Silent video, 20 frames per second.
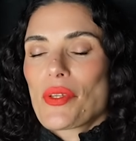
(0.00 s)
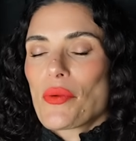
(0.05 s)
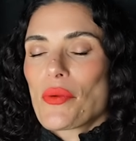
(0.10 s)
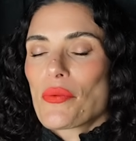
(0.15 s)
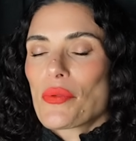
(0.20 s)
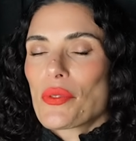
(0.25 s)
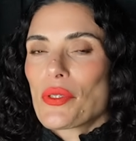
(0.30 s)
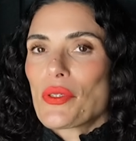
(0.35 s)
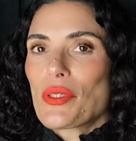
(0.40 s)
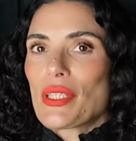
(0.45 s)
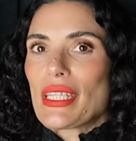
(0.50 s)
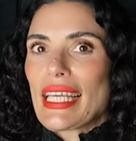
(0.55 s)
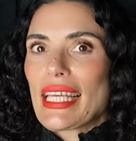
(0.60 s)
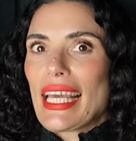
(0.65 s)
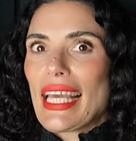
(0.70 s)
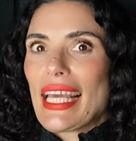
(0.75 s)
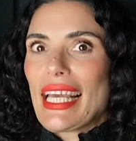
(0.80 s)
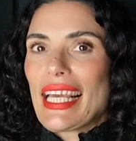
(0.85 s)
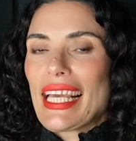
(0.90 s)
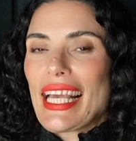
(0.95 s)

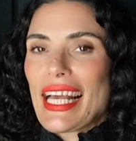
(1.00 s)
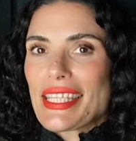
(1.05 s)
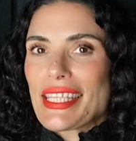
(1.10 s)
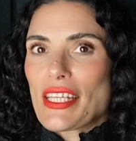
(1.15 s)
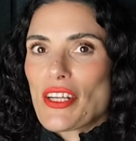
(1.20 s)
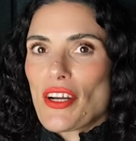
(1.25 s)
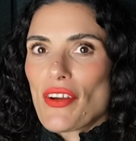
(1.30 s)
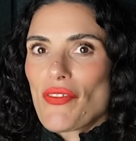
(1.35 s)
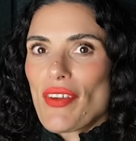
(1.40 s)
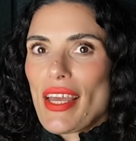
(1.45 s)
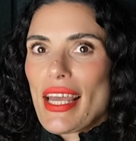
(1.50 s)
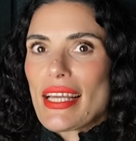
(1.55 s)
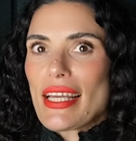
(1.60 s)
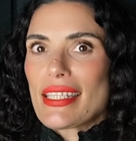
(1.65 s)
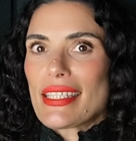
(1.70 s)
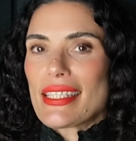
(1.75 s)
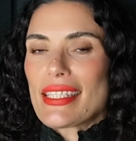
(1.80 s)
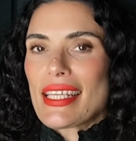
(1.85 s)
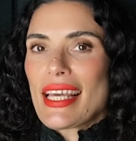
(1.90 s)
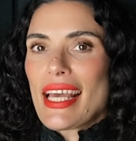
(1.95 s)
rudely gets in our
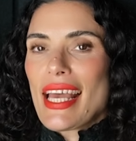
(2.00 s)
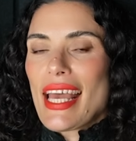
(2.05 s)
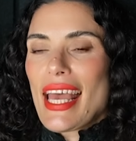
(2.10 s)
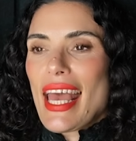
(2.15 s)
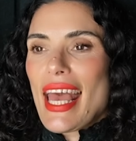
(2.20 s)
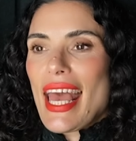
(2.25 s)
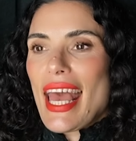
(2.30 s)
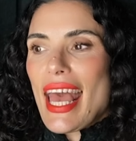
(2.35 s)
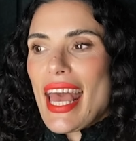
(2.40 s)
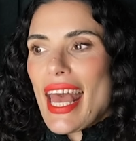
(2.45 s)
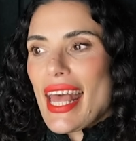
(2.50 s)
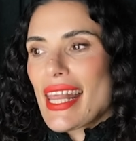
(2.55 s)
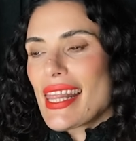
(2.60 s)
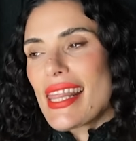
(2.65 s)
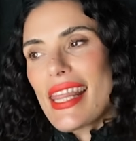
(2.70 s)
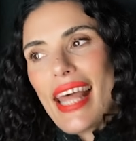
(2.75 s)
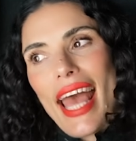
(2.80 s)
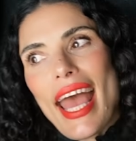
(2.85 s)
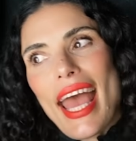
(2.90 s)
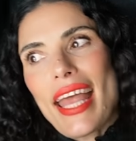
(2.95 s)
face.
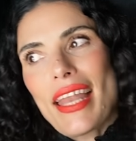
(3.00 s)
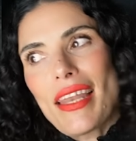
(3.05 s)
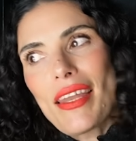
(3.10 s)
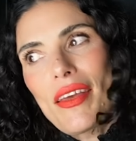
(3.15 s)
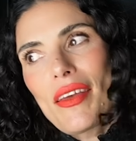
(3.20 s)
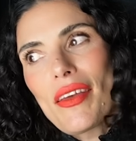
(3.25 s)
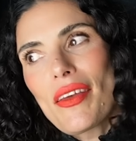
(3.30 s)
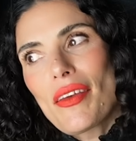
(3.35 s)
And then